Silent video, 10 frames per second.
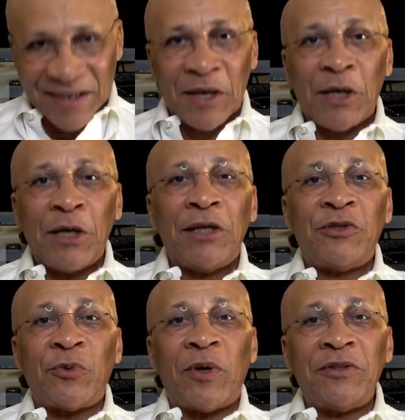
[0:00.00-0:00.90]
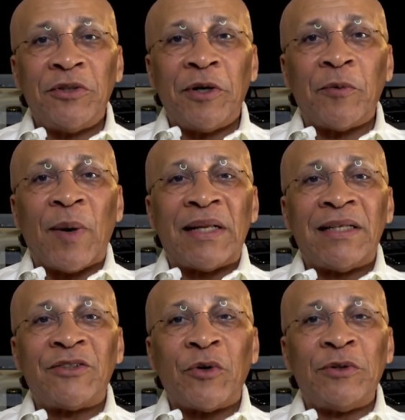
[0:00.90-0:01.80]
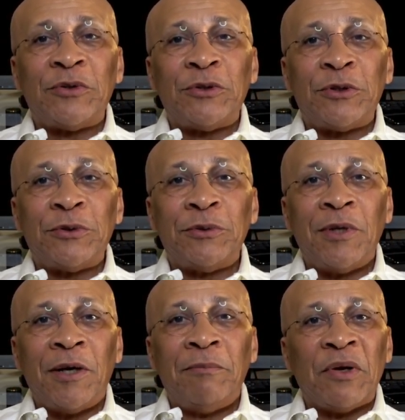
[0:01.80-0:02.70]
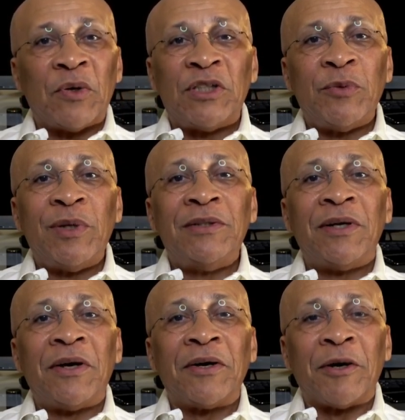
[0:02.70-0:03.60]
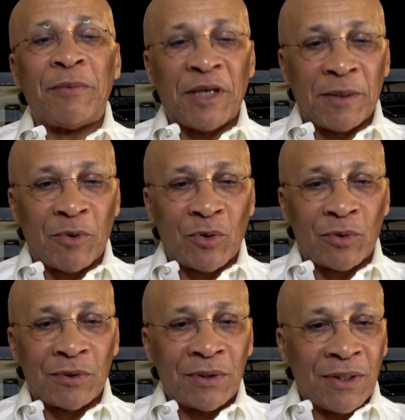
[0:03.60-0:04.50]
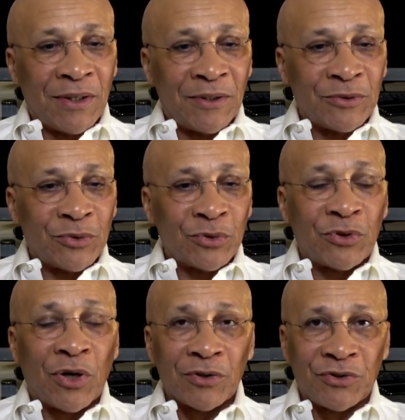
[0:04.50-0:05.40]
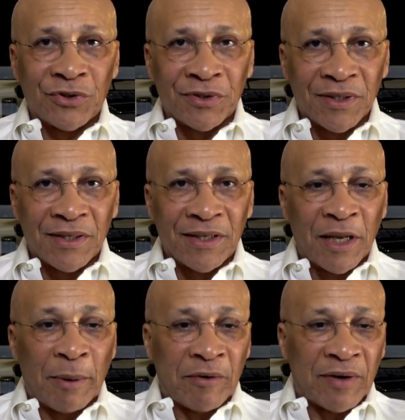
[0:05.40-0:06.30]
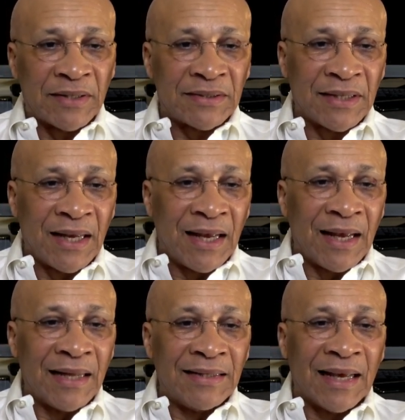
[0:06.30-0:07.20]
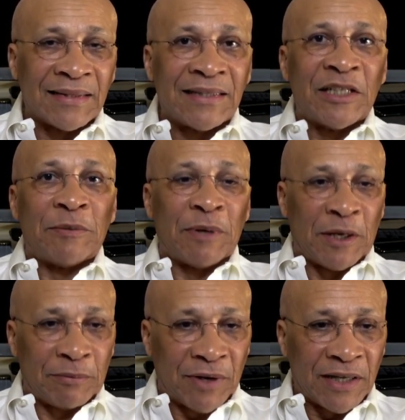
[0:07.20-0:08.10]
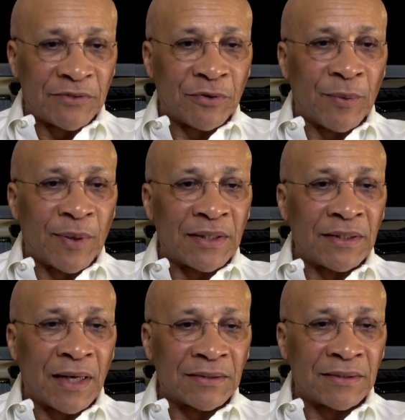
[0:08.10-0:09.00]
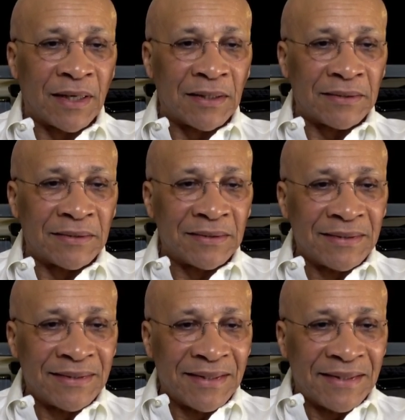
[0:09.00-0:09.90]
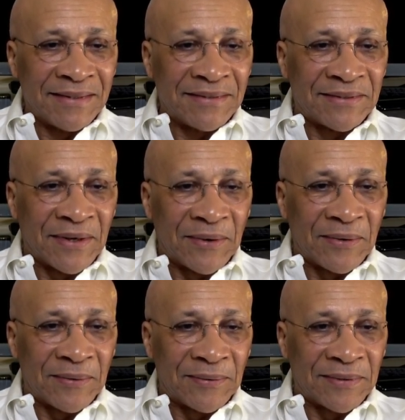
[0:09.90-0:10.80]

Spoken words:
is wondering what he's going to do because he will no longer be able to torture immigrants. And yes, he'll pay a price for what he has done. So,